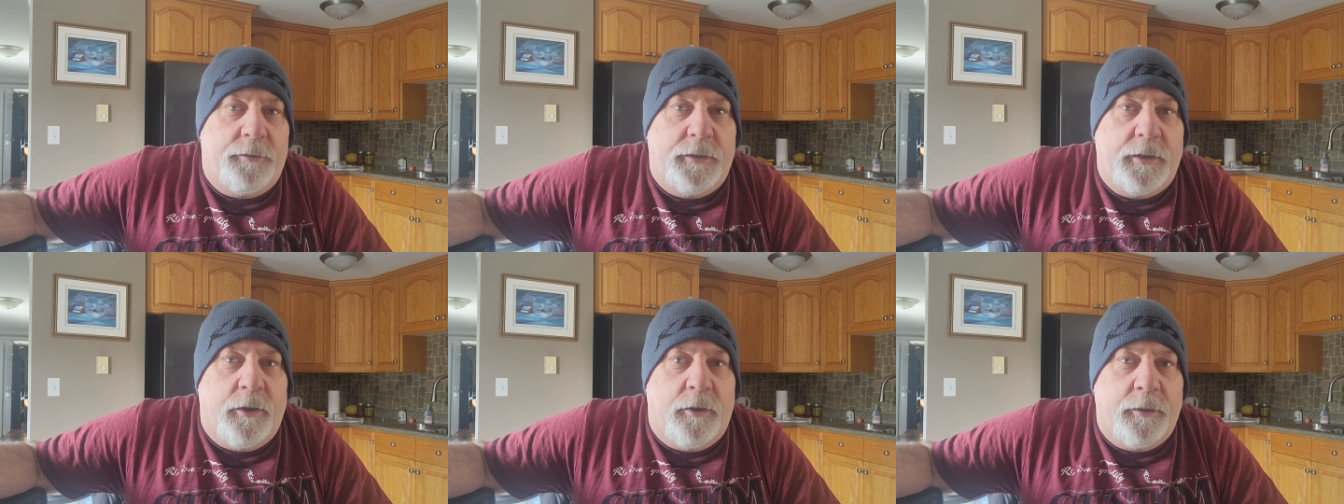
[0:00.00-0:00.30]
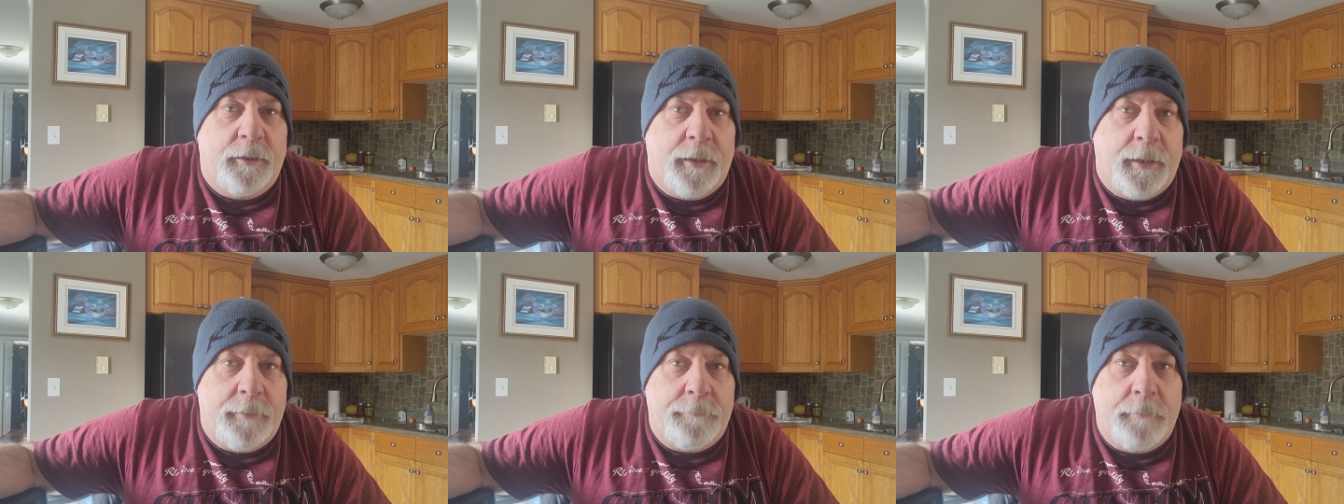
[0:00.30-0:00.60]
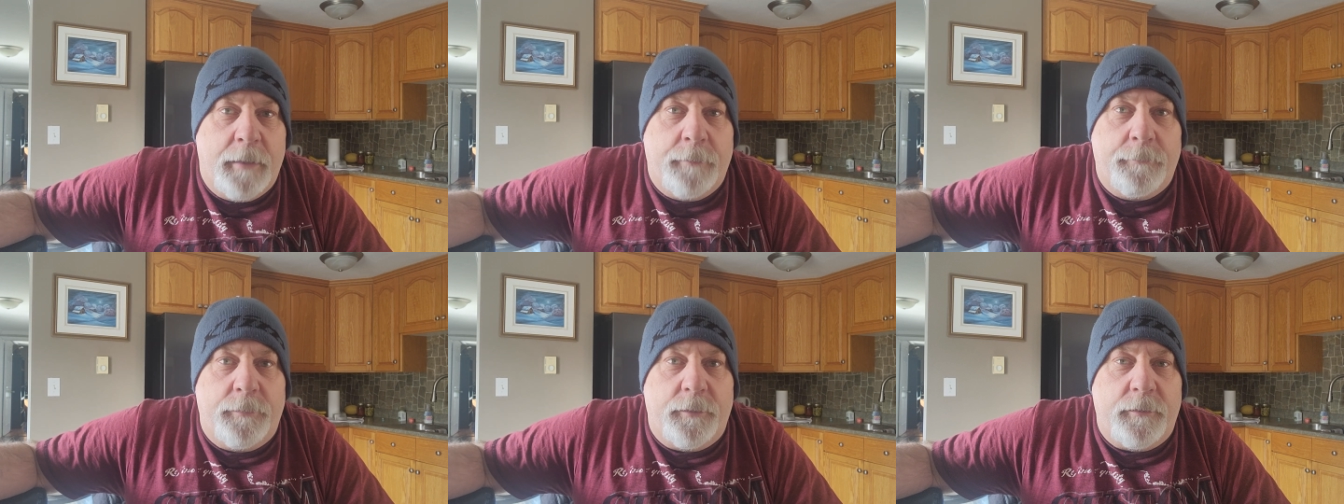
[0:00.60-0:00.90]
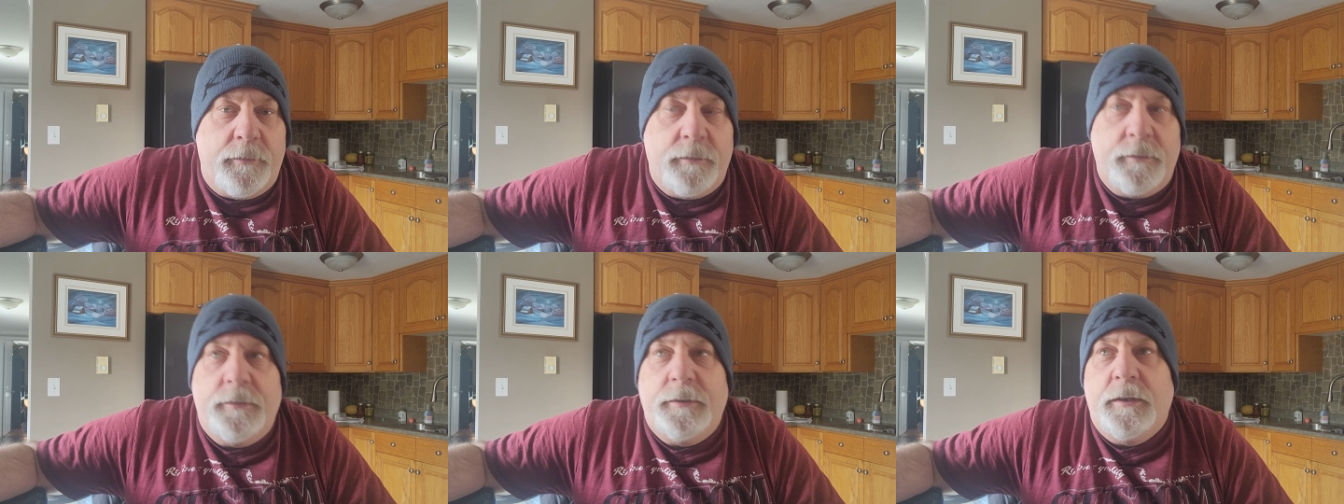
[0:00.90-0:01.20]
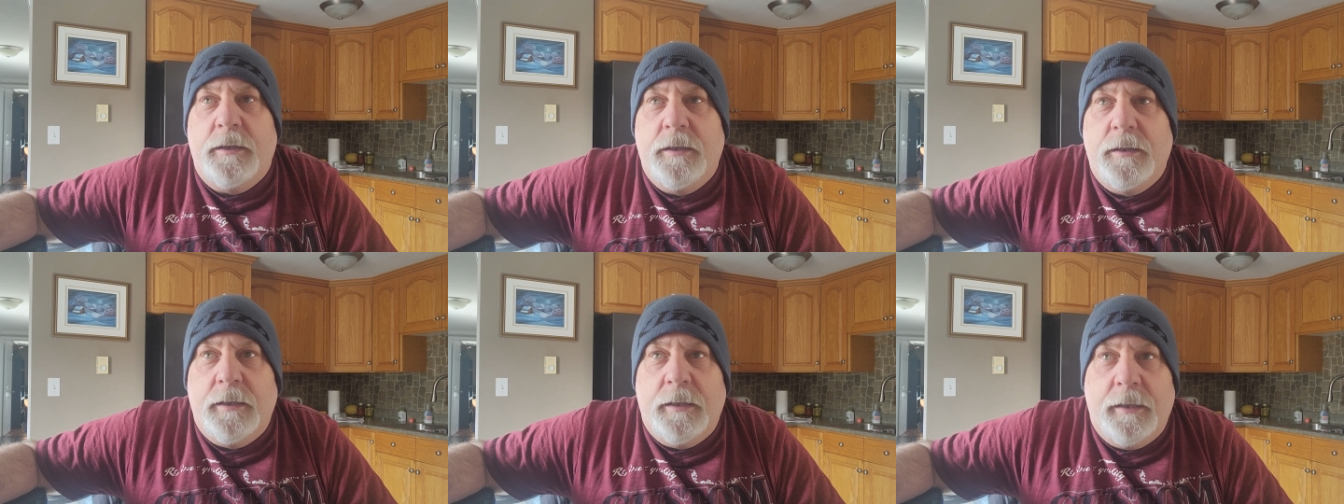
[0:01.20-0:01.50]
the online members,
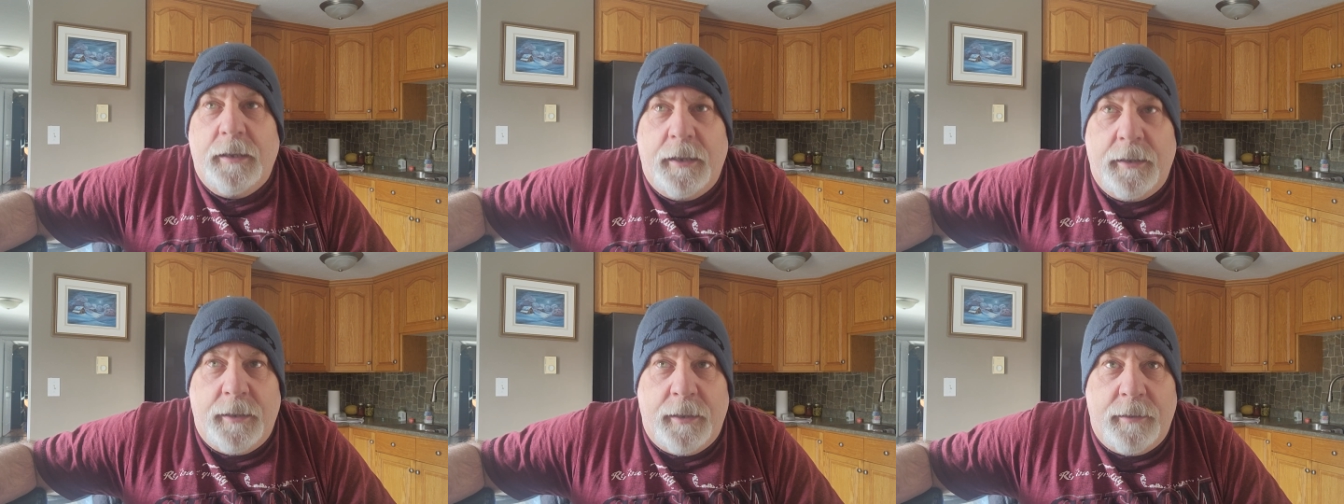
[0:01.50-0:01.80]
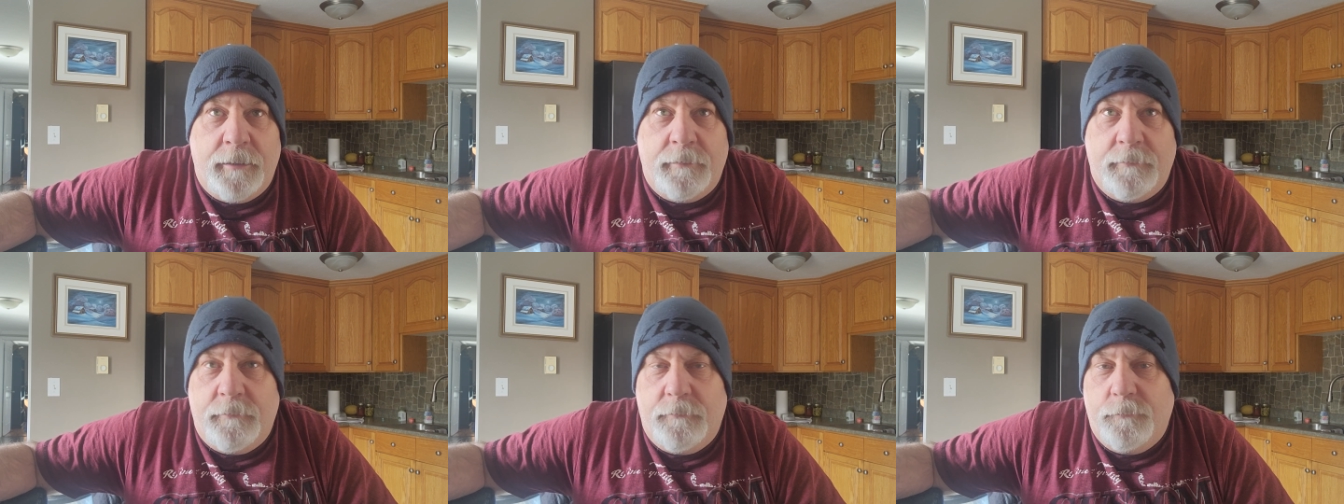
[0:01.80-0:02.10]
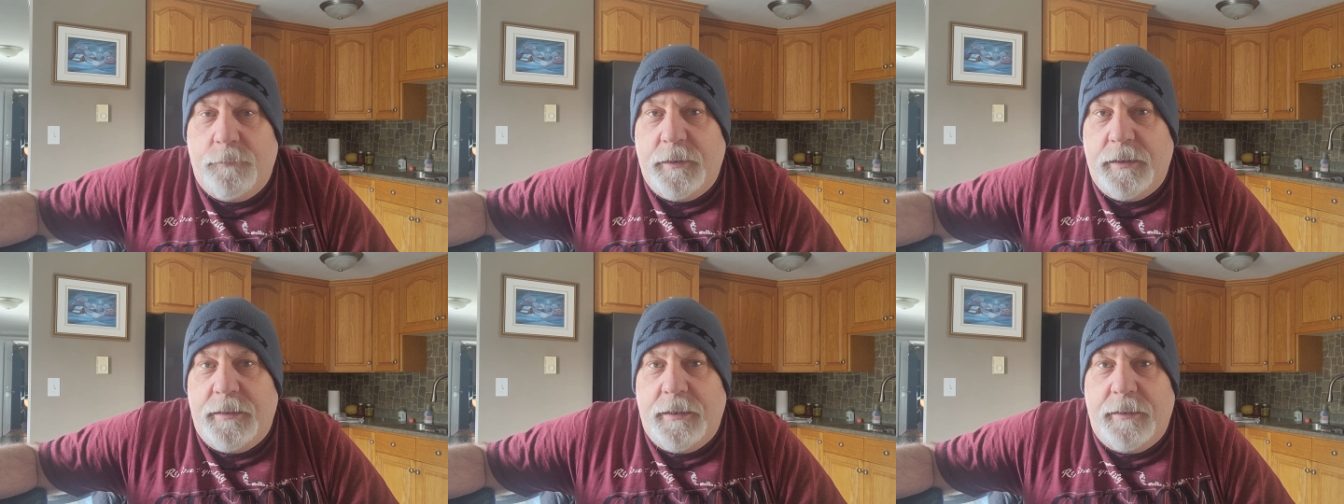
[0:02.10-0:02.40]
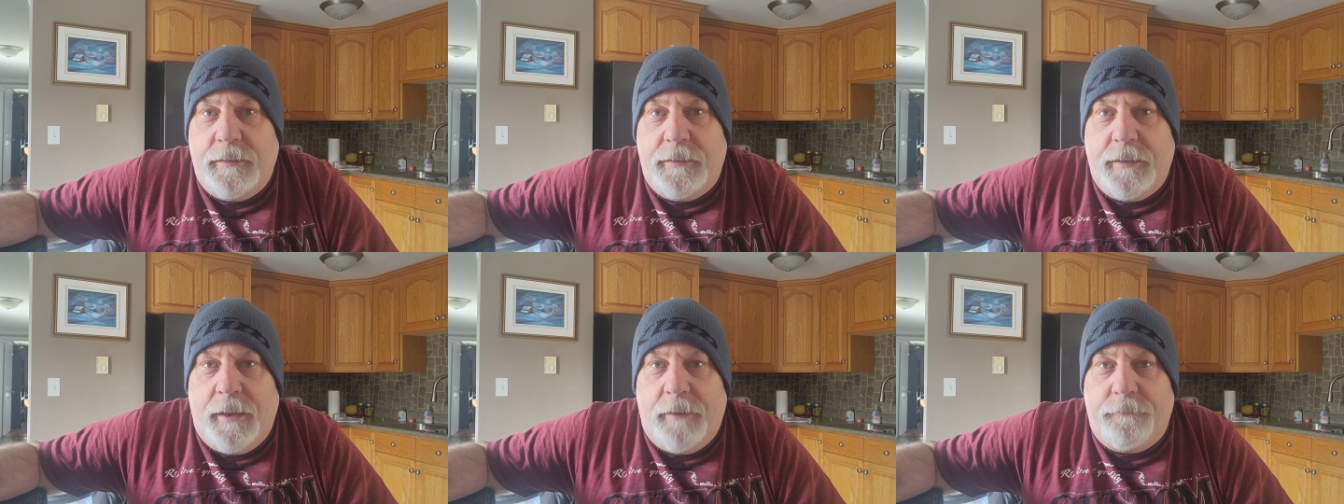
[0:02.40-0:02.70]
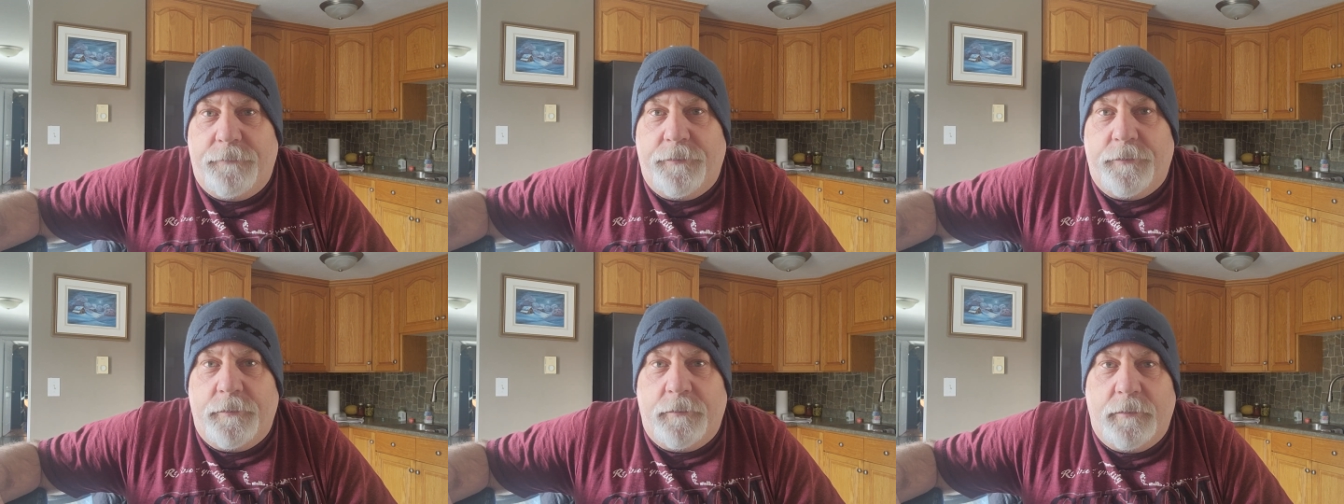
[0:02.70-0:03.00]
and then we did
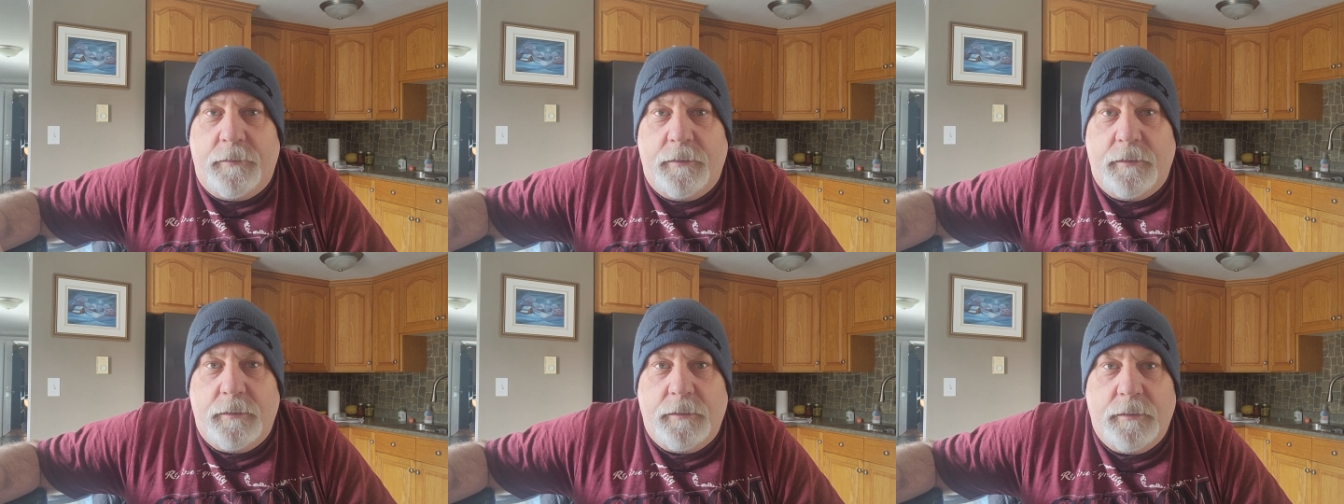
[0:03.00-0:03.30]
that for